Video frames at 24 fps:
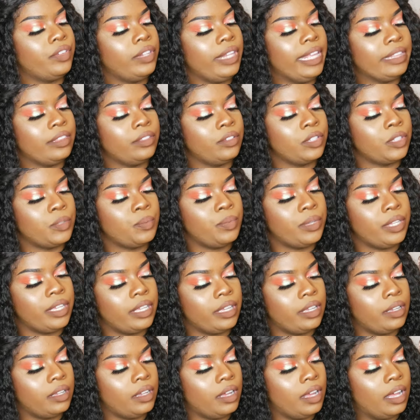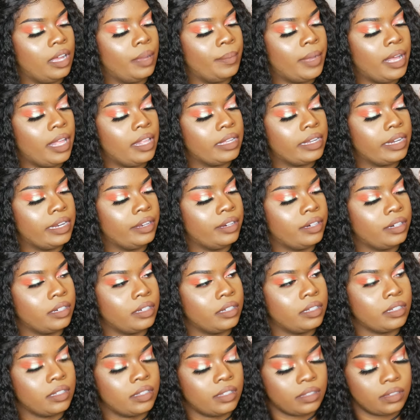for like those big um, holiday
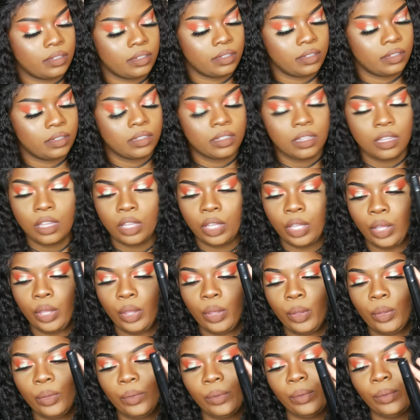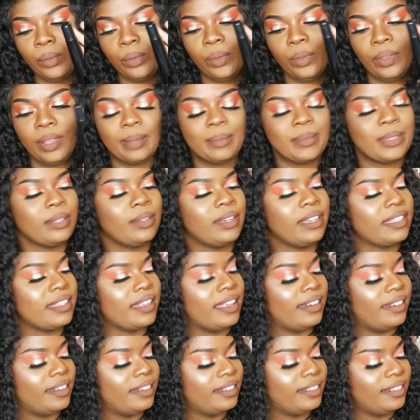curls. Woo, I'm so
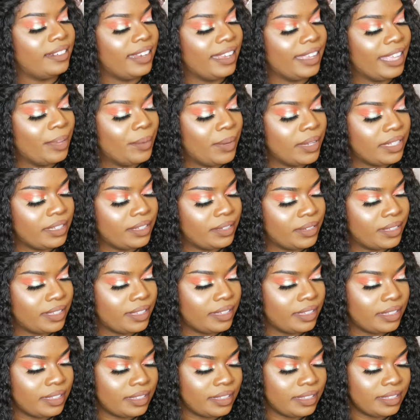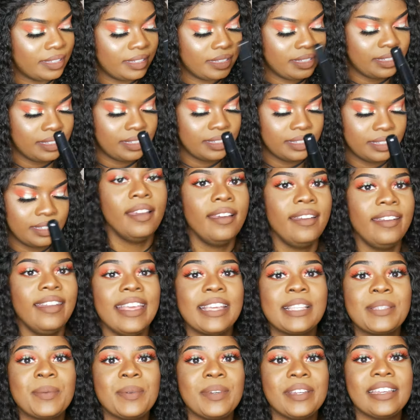excited. I can't wait to use this.
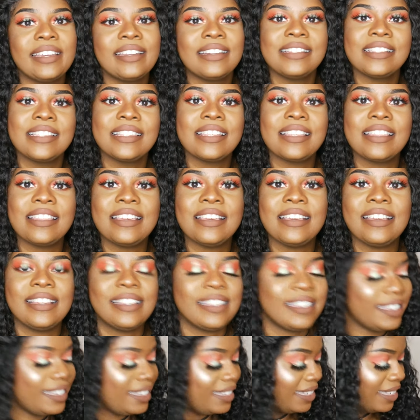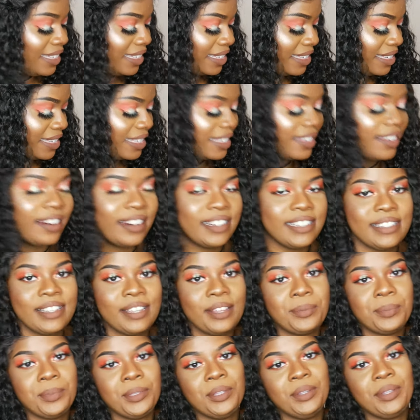Next we'll get into these
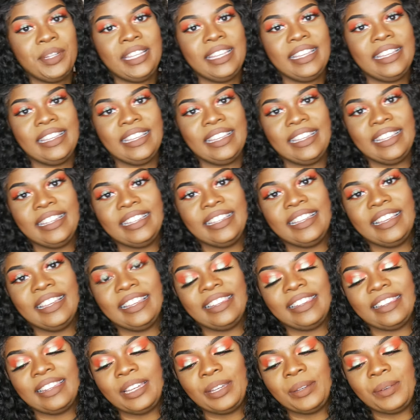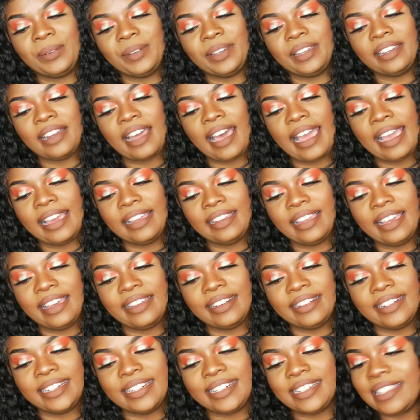Ardell Beauty liquid
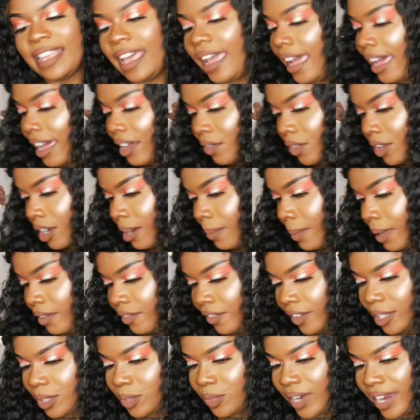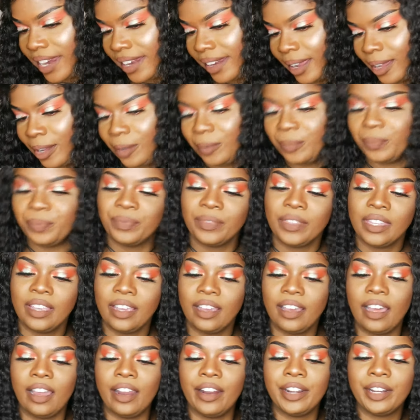highlighters. I have one on my face right now.
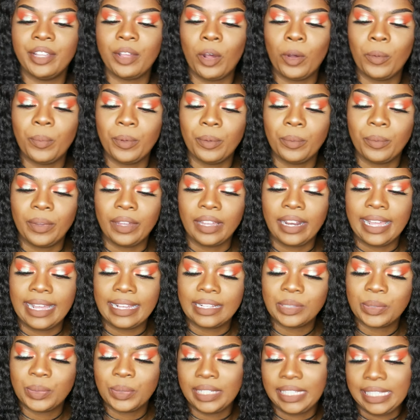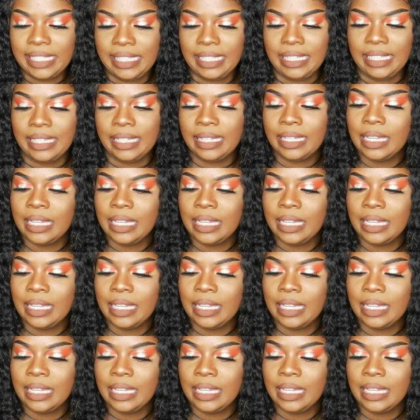I already opened one actually.